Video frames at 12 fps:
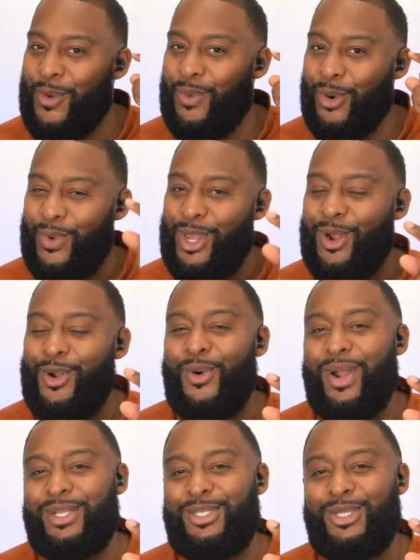where we are
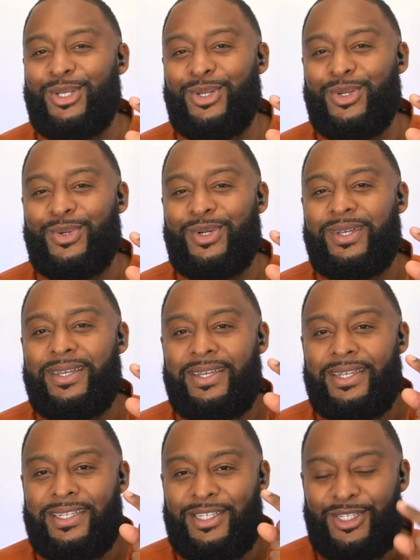going to
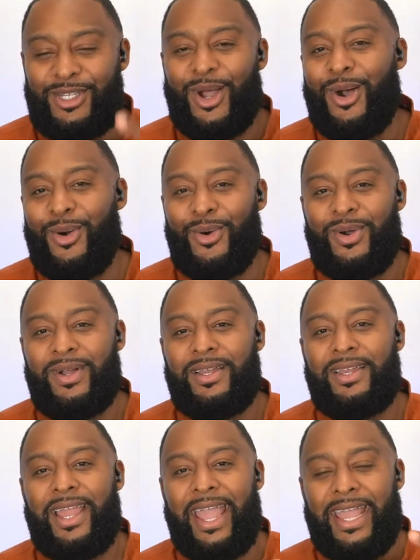sow
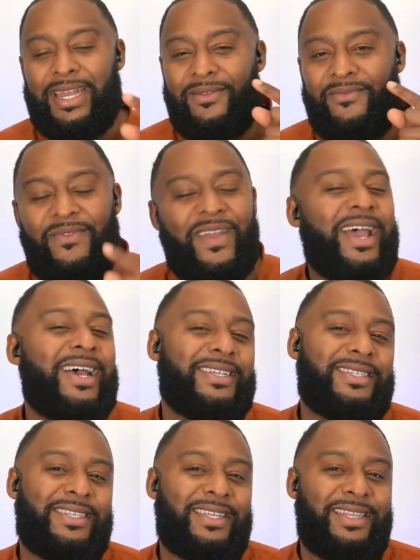and
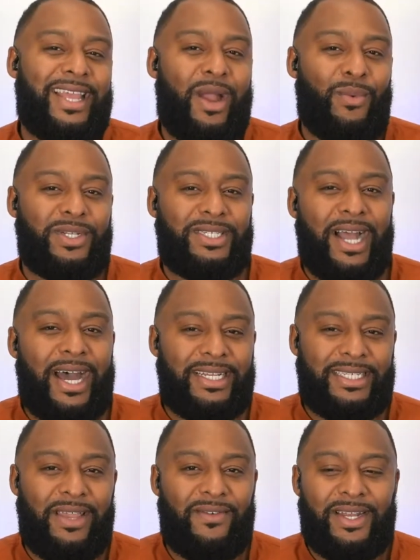invest that which God
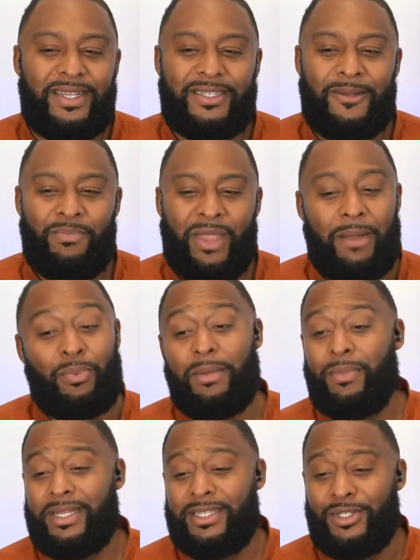has given us. I
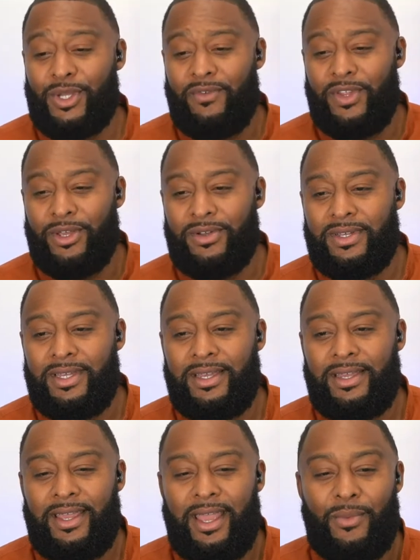pray blessings over you,
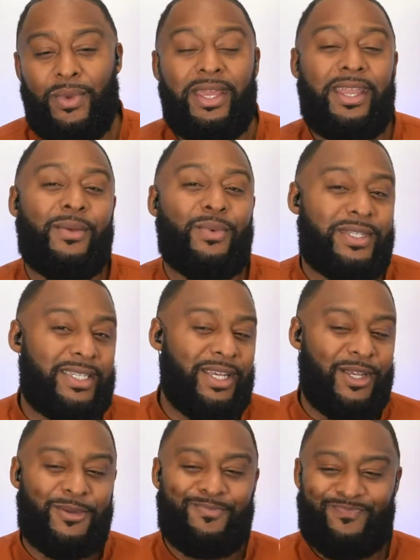and we again will
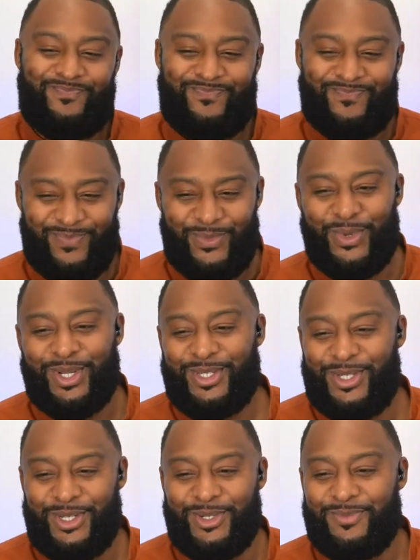see you real
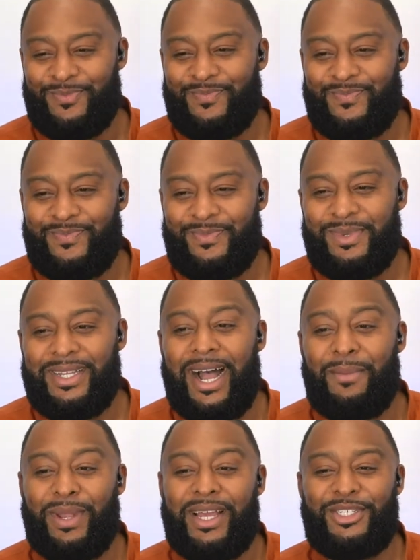soon.
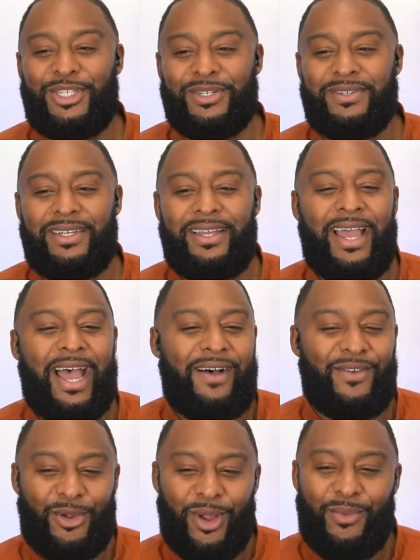God bless you.
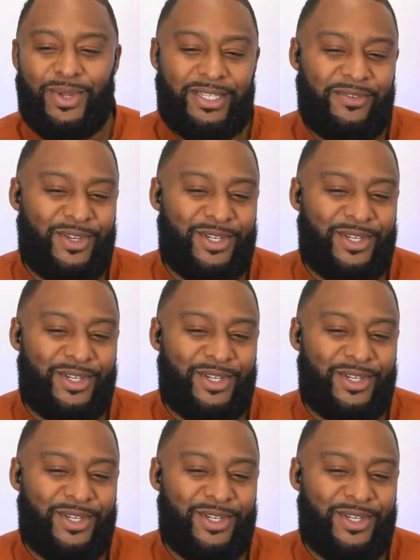Have a great rest of